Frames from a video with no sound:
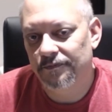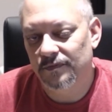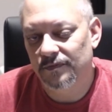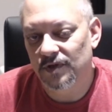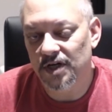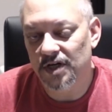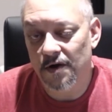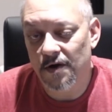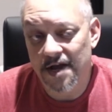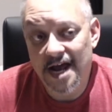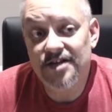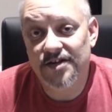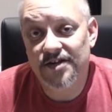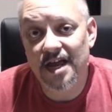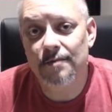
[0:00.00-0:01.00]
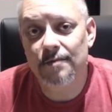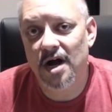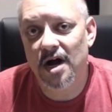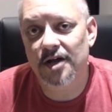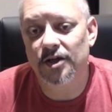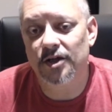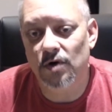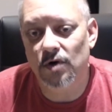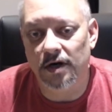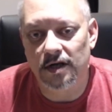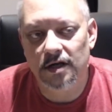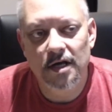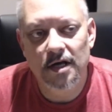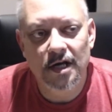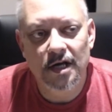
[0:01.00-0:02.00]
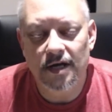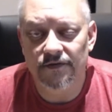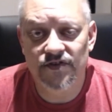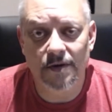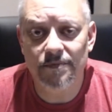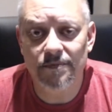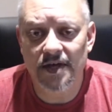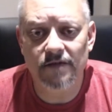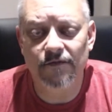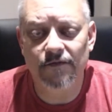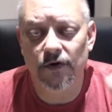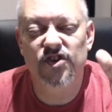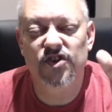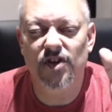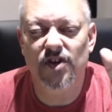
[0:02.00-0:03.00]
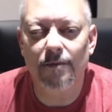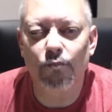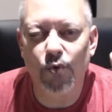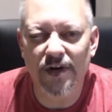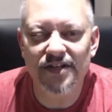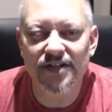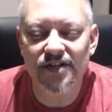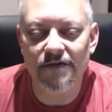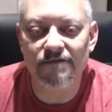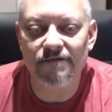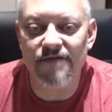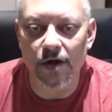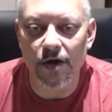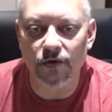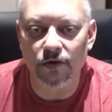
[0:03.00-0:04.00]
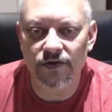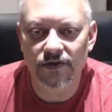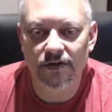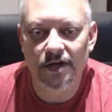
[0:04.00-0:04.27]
You know, and I stand behind the work. If something for some reason fails,